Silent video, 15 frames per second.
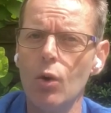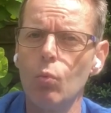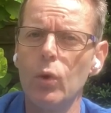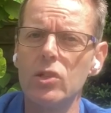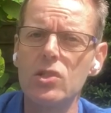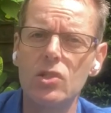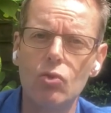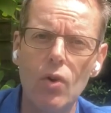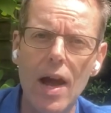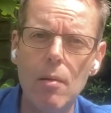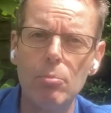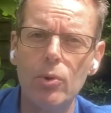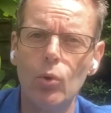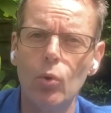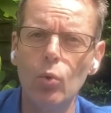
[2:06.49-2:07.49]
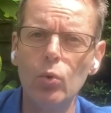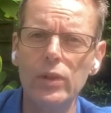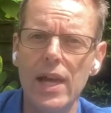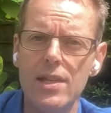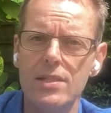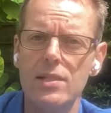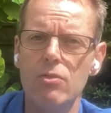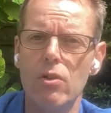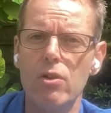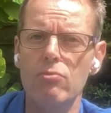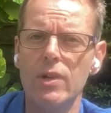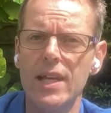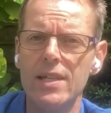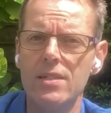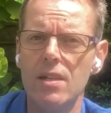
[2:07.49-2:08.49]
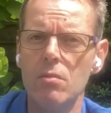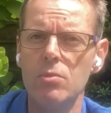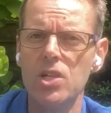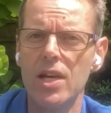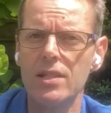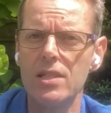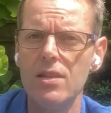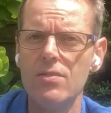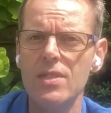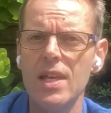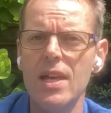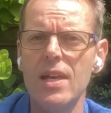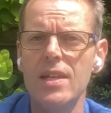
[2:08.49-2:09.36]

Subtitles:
We'll scrap all net zero related objectives,